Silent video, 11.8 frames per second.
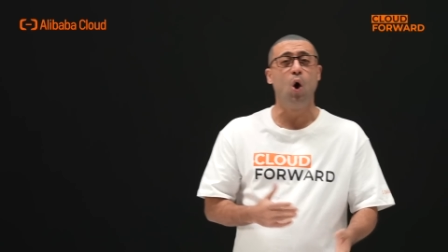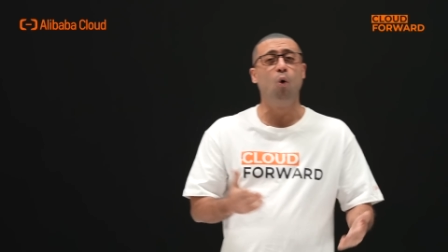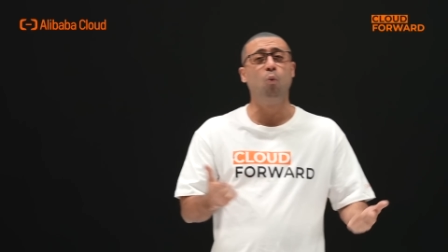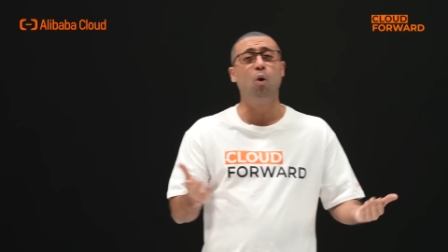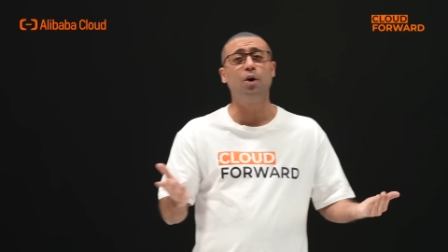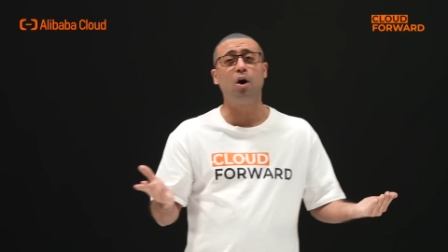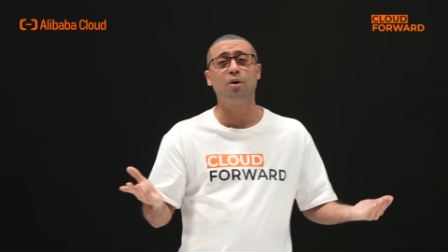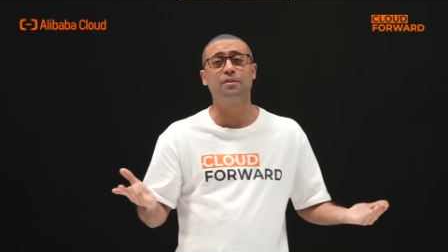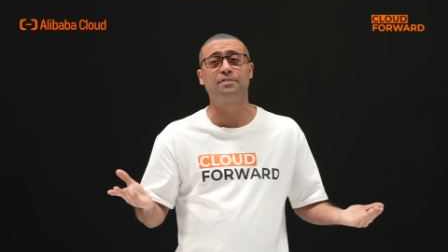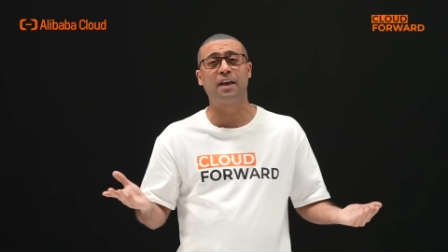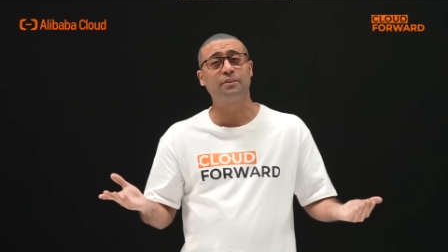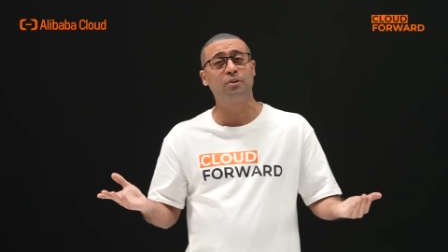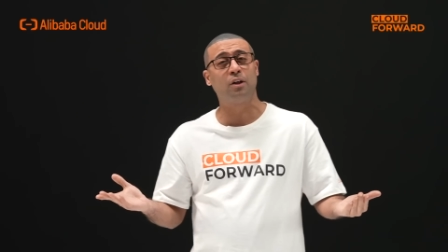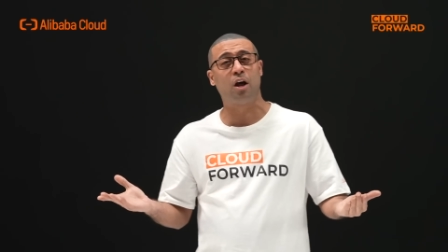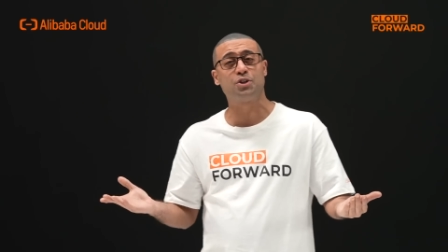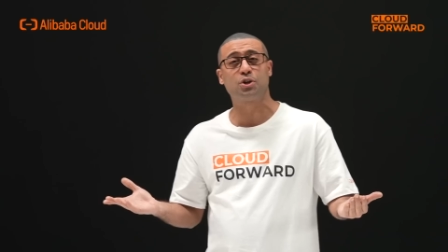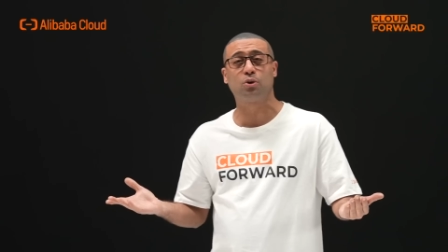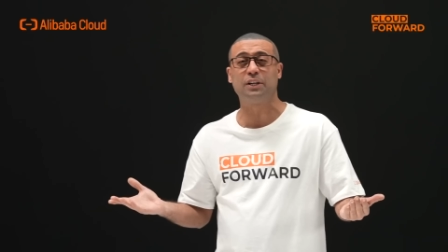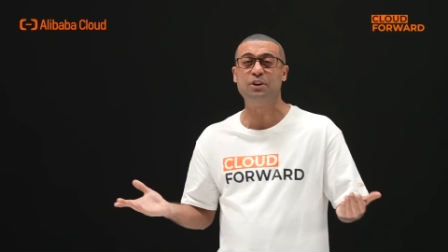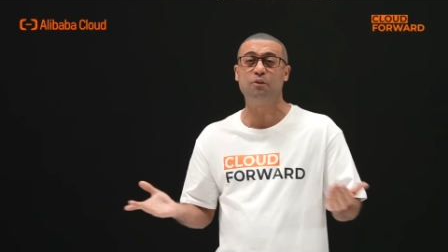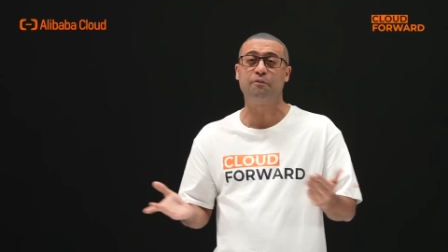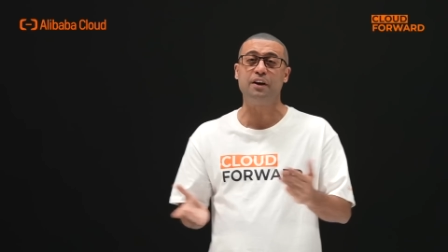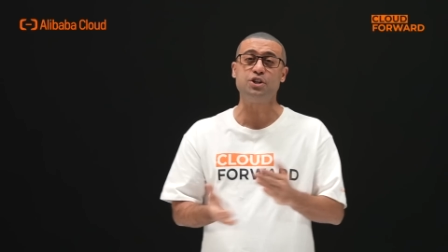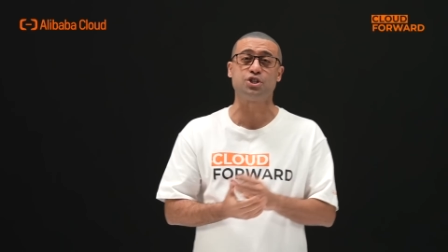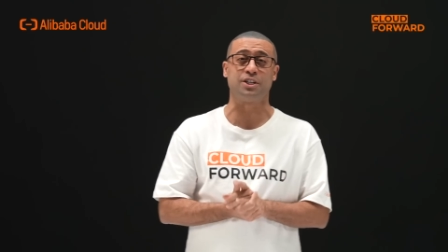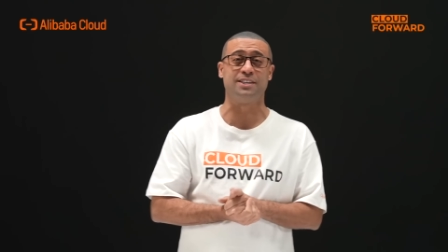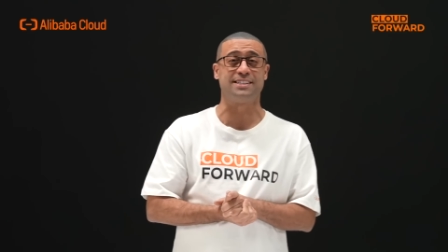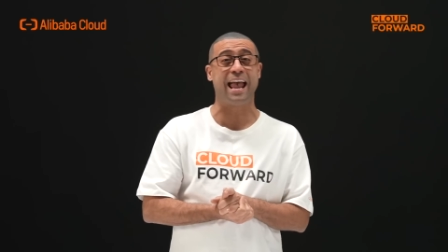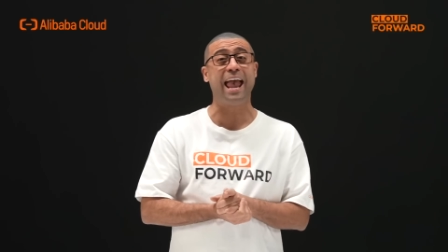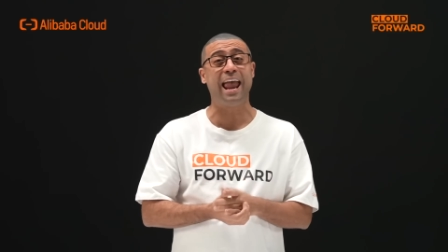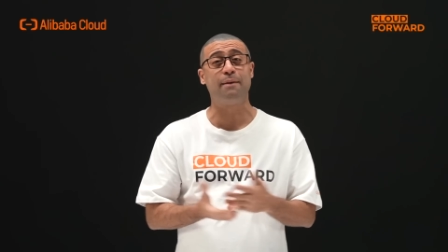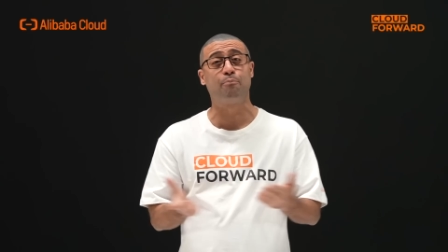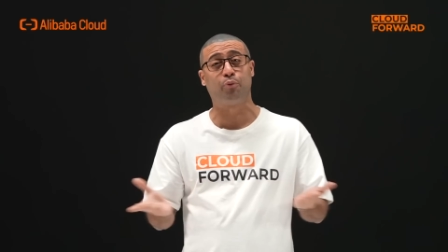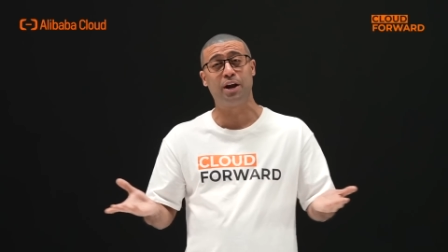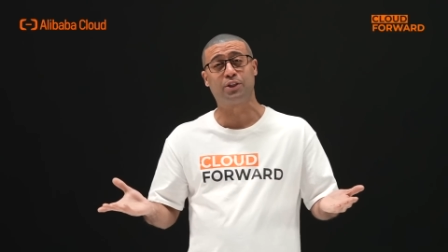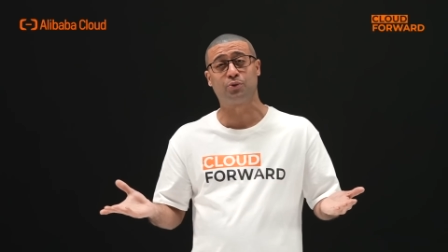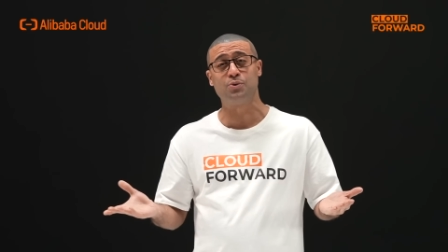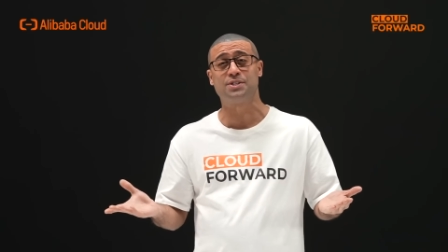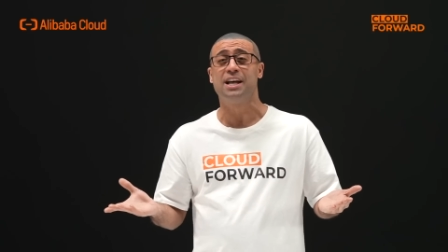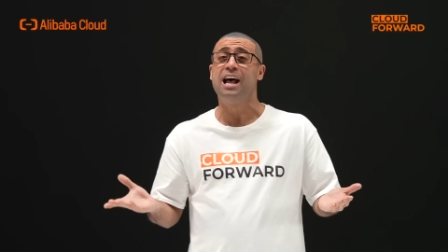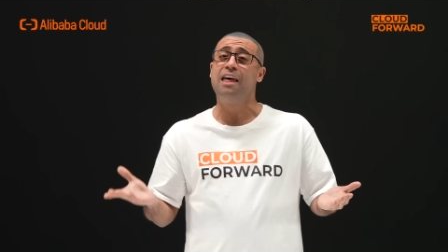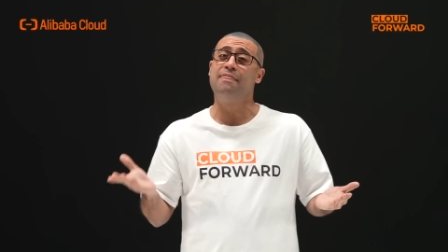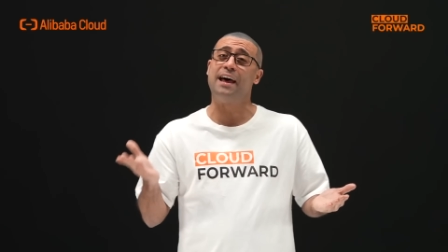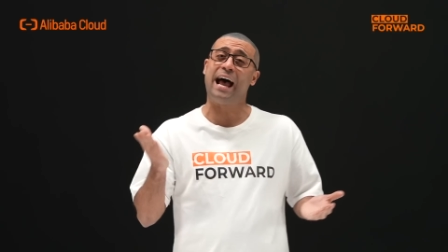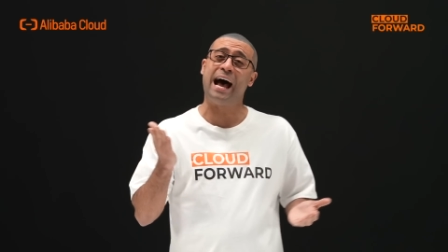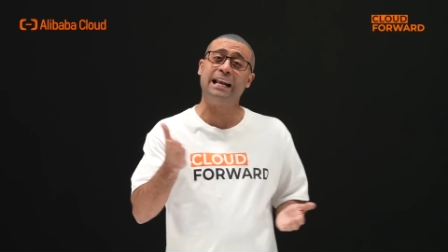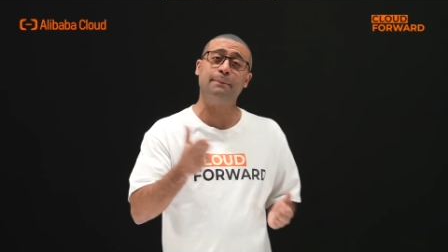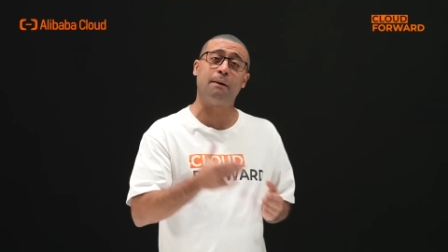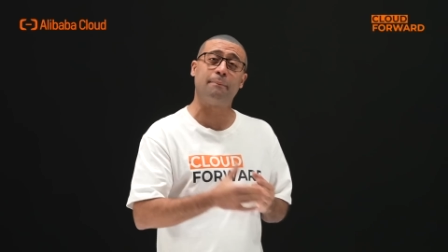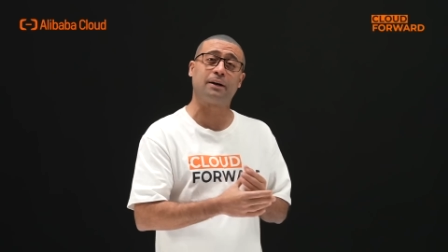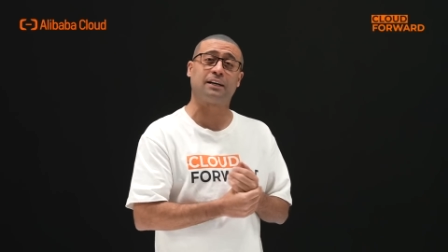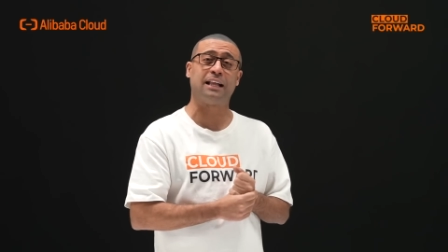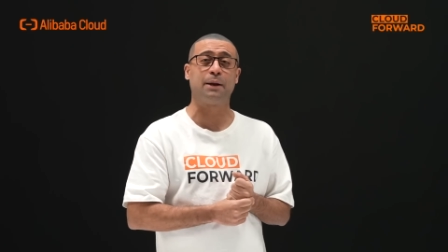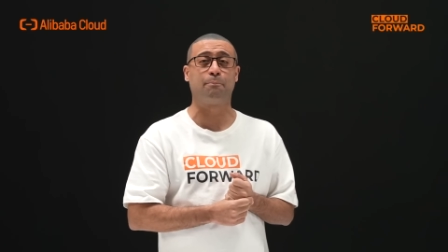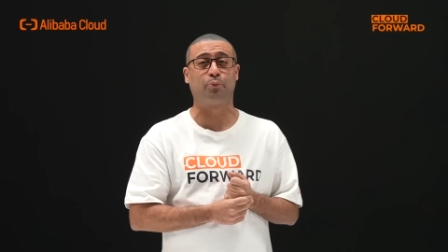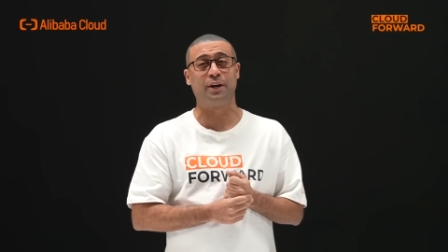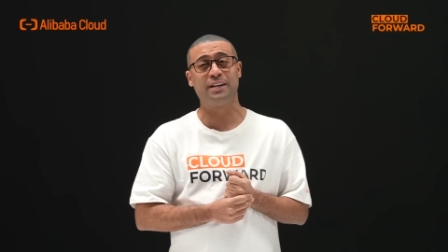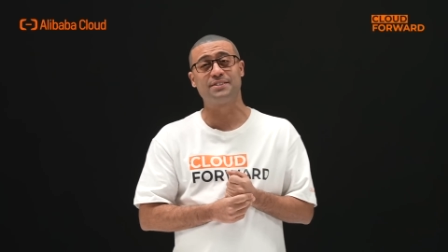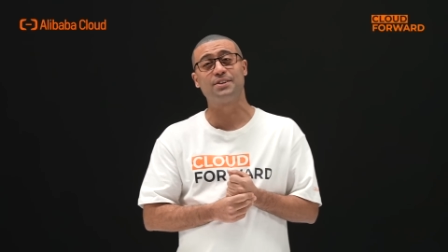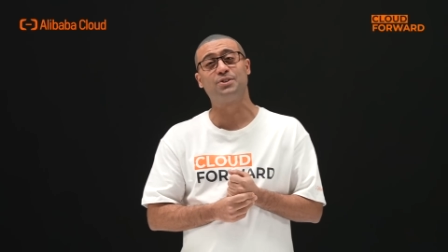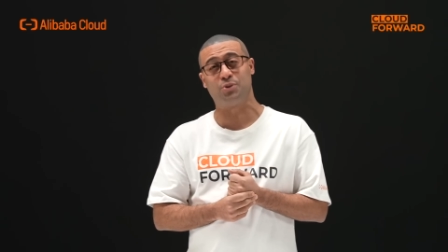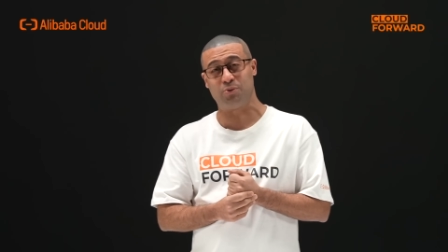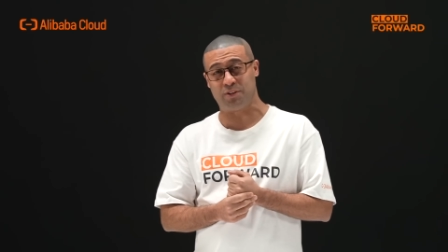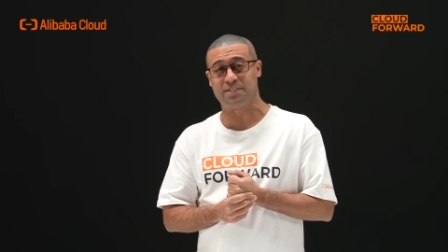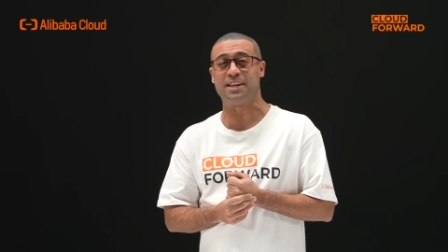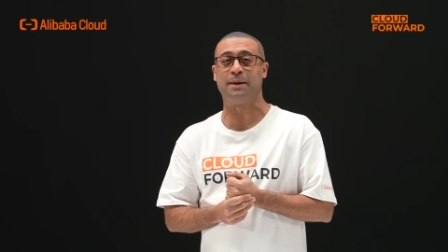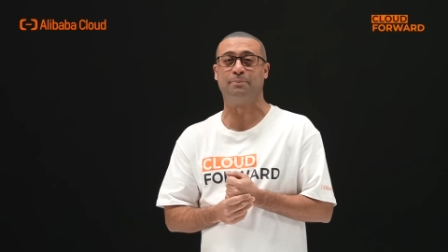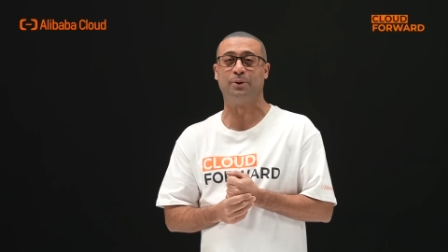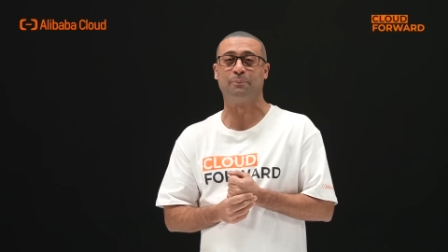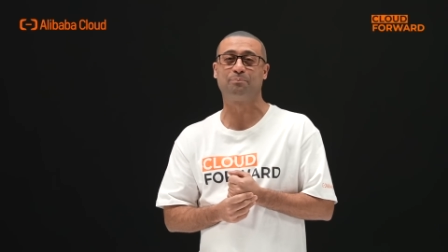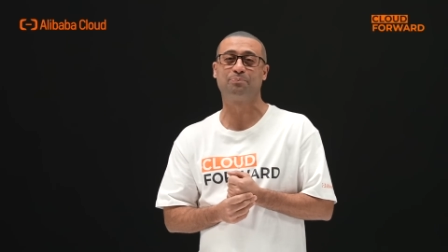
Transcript: what are the technological innovations and breakthroughs that Alibaba Cloud brings to the table?